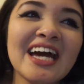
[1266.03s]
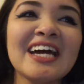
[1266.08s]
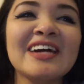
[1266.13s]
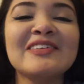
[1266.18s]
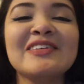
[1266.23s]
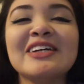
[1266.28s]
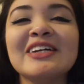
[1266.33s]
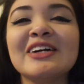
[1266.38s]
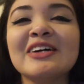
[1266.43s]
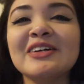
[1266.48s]

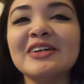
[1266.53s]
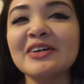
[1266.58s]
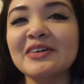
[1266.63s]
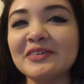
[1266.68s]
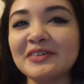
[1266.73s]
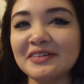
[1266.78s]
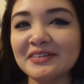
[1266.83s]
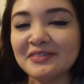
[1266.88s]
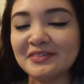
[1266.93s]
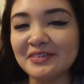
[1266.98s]
And we don't know
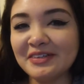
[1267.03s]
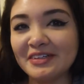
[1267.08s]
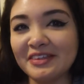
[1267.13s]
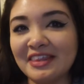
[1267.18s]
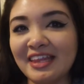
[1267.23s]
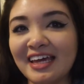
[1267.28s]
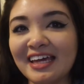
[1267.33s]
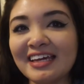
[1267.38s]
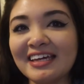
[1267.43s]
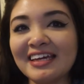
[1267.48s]
what we're
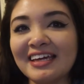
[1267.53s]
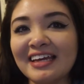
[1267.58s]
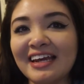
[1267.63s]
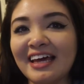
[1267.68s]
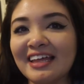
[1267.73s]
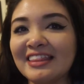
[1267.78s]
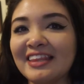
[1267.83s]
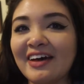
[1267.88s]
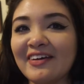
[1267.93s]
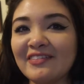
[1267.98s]
thinking
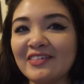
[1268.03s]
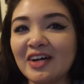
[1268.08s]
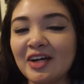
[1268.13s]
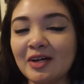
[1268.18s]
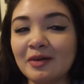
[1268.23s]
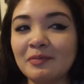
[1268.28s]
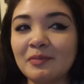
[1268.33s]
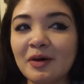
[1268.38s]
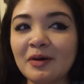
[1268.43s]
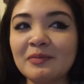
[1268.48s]
at that
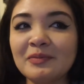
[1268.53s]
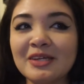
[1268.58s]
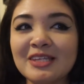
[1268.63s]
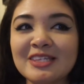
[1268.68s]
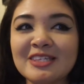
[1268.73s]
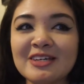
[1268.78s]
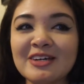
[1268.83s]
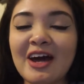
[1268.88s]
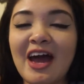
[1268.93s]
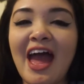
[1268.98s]
very
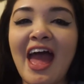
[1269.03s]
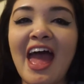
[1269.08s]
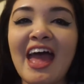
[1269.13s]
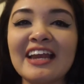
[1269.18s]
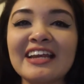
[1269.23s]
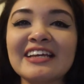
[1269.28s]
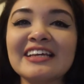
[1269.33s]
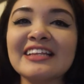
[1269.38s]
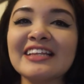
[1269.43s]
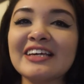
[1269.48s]
moment. So
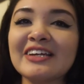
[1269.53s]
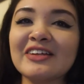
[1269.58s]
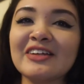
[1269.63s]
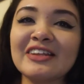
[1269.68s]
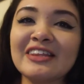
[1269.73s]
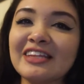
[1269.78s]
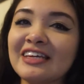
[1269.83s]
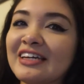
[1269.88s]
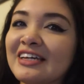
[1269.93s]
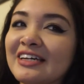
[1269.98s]
any
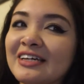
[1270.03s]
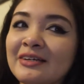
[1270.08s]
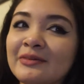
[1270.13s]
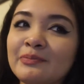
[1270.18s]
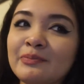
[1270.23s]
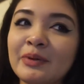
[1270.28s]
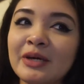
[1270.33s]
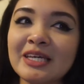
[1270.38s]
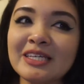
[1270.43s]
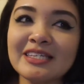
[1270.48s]
little thing
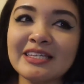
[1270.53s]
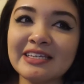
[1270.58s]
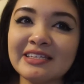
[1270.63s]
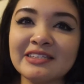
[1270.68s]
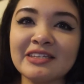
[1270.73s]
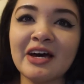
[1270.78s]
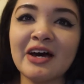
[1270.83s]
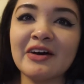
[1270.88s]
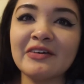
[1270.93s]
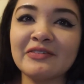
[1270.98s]
could piss
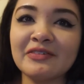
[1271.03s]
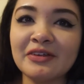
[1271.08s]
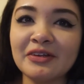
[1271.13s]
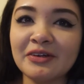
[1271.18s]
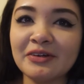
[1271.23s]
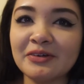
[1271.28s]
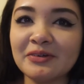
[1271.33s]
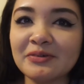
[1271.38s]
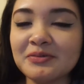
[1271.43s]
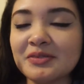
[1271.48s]
us off, you
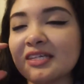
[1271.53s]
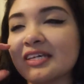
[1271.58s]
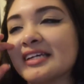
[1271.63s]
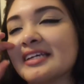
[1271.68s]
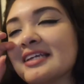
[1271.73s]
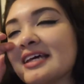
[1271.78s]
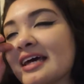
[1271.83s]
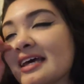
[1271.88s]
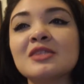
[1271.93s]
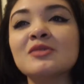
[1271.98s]
know what I'm
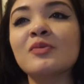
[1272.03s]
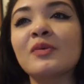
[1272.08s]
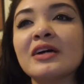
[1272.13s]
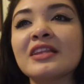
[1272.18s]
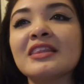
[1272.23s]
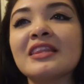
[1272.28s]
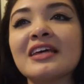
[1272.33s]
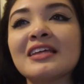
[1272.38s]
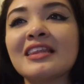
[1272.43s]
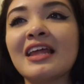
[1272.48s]
saying? It's
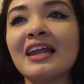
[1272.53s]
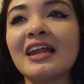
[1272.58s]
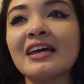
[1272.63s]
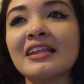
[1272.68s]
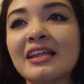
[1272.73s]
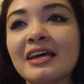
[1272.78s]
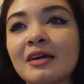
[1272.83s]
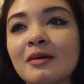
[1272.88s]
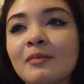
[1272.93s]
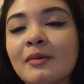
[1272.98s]
one thing that I
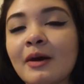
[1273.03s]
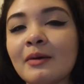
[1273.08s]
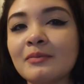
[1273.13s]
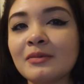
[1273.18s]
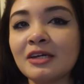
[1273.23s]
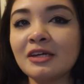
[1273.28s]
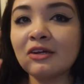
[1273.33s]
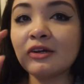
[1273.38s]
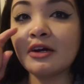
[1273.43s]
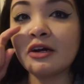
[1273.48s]
like about
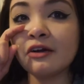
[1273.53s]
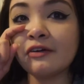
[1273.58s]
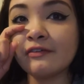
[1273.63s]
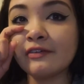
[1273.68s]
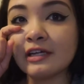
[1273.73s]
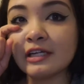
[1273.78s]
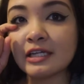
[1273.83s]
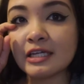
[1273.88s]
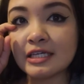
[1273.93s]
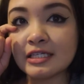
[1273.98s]
me and
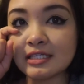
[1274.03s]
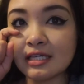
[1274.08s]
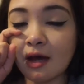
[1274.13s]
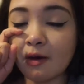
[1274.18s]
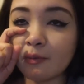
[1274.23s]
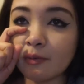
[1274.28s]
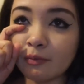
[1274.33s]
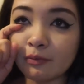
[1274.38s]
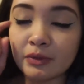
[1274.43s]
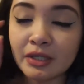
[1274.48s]
Irving is
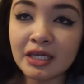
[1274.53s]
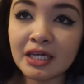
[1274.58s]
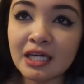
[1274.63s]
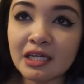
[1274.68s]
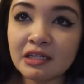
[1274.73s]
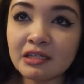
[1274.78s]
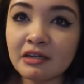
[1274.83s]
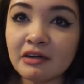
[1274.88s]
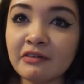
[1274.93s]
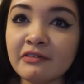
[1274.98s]
that when we
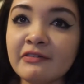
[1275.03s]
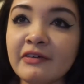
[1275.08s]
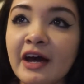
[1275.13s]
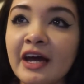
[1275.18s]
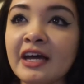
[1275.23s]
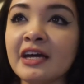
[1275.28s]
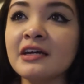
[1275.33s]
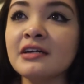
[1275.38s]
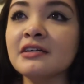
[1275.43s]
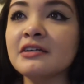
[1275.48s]
get in a
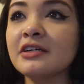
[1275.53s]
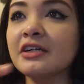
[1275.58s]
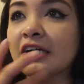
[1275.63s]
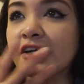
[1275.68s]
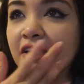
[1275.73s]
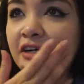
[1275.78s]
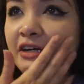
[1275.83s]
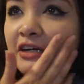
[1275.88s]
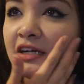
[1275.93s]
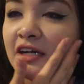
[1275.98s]
fight
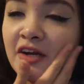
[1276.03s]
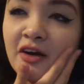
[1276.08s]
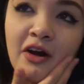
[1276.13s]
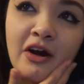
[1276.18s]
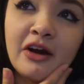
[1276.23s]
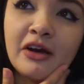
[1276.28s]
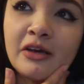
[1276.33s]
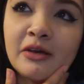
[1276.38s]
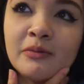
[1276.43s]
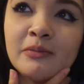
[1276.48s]
or an
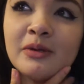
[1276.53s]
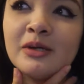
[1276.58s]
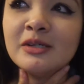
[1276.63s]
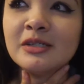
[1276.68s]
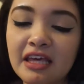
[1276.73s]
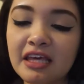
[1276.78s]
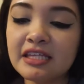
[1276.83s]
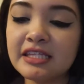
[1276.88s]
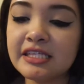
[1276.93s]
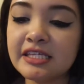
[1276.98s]

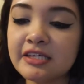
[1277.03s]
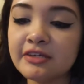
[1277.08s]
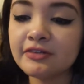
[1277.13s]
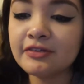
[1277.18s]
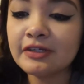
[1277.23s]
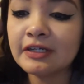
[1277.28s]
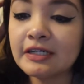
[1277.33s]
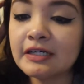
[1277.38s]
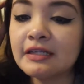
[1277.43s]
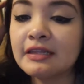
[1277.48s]
argument, it's
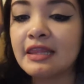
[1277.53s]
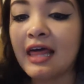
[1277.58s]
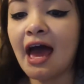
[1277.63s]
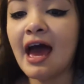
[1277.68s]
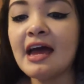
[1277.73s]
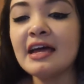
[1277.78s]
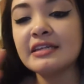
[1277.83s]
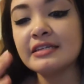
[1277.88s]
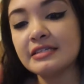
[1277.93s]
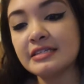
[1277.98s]
either
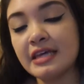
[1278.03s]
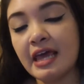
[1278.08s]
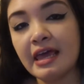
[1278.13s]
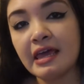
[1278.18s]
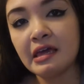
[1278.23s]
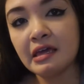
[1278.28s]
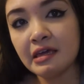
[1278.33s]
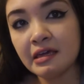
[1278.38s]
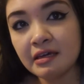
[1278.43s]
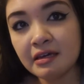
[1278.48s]
that
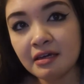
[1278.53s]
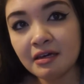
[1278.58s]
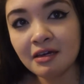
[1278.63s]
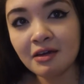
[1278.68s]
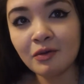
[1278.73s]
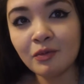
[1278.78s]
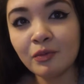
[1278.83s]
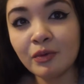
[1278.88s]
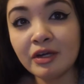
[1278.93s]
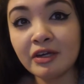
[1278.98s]
day
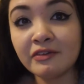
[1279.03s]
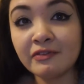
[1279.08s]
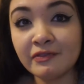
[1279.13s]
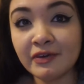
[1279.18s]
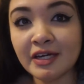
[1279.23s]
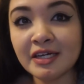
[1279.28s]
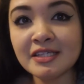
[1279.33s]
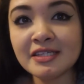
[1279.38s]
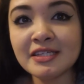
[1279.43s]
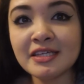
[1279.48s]
we
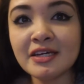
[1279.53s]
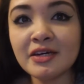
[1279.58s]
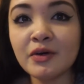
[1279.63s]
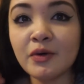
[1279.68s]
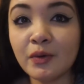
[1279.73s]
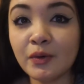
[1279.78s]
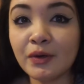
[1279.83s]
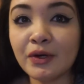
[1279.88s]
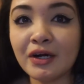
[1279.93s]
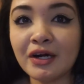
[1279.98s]
fix it
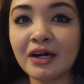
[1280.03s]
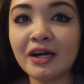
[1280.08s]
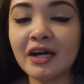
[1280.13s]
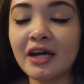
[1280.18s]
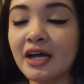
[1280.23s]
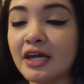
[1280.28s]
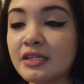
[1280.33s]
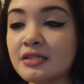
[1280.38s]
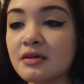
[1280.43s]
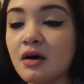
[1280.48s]
or
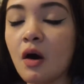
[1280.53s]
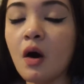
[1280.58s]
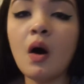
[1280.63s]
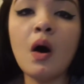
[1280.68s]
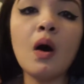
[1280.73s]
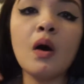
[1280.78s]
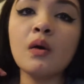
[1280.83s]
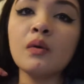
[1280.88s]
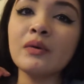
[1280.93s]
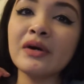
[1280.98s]
it's
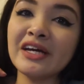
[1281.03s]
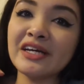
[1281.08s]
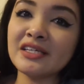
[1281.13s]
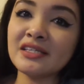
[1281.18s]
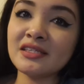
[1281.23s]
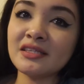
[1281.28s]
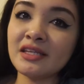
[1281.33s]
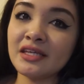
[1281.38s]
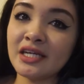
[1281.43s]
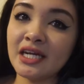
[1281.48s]

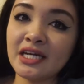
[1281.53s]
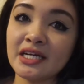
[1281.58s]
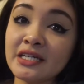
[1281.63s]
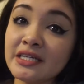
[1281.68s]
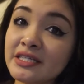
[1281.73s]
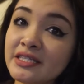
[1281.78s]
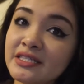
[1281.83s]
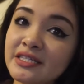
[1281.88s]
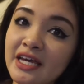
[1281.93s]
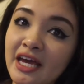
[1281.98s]
always the
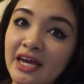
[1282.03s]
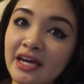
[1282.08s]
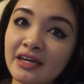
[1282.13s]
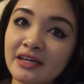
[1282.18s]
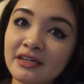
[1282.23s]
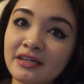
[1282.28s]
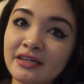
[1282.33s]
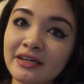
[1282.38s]
next day.